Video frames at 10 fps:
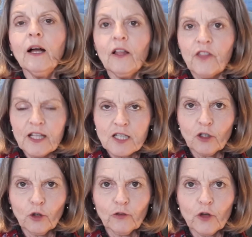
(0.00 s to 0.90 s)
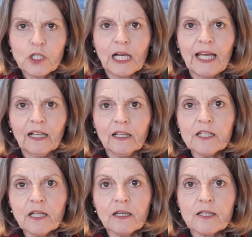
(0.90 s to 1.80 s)
That's in Universal
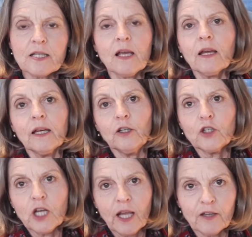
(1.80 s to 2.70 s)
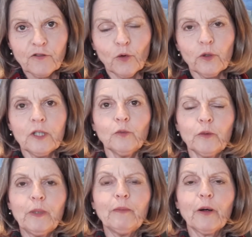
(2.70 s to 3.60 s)
Analytics. In GA4, it would
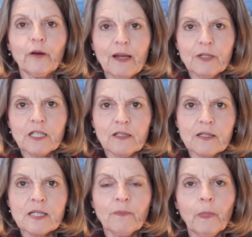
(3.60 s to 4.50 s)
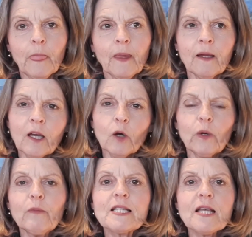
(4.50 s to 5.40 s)
be parameters. When
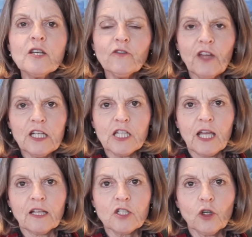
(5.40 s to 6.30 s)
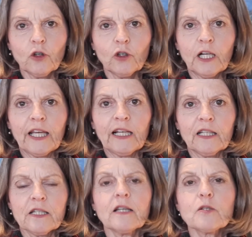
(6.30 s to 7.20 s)
we send event tags to Google
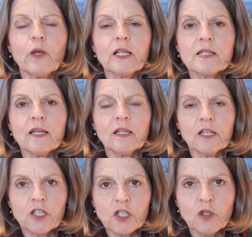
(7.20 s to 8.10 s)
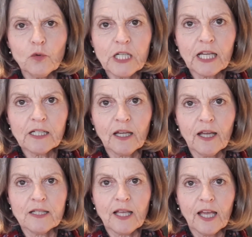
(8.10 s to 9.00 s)
Analytics, we can send additional data
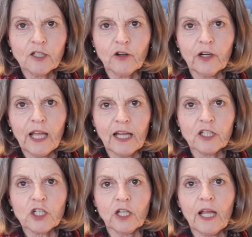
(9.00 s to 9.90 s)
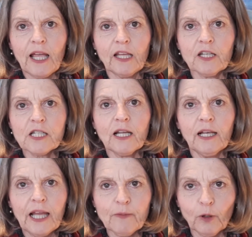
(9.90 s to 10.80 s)
as category, action, and
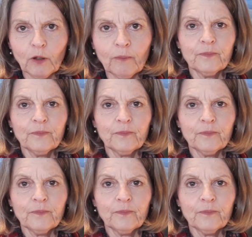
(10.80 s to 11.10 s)
label.